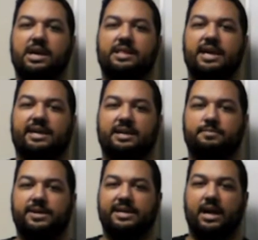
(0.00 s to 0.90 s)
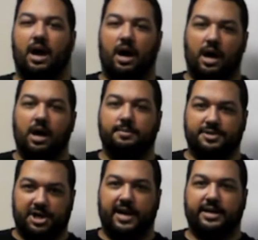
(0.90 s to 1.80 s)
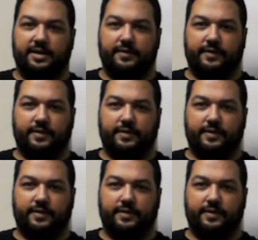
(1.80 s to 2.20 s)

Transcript: they can be objective.